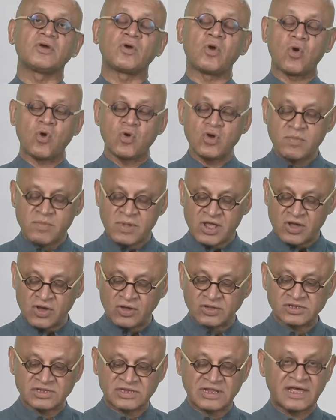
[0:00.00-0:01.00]
cold
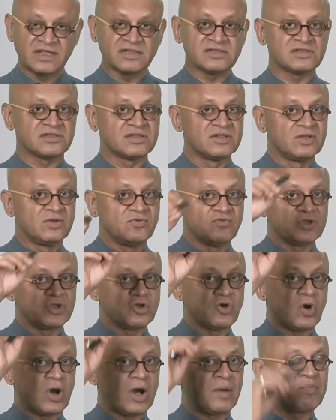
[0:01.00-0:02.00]
because as we
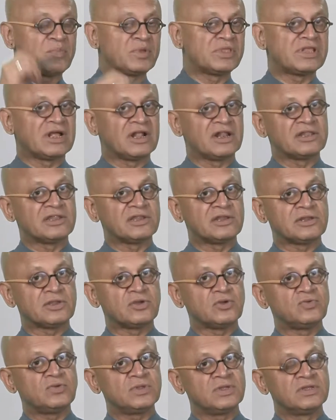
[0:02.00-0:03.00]
go up in
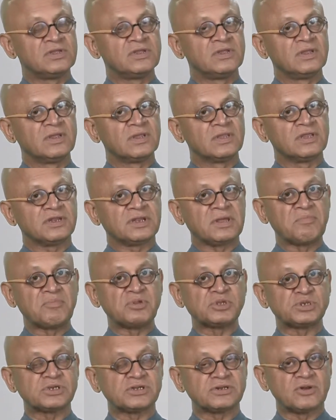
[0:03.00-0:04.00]
altitude, the
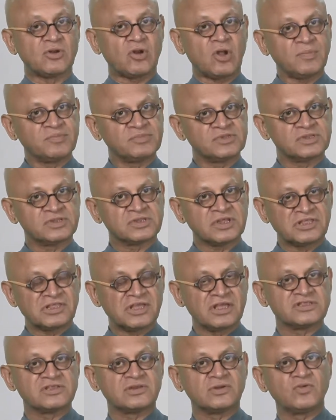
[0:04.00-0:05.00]
temperature drops, and
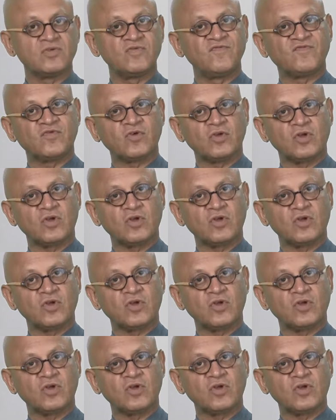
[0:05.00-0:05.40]
that is true for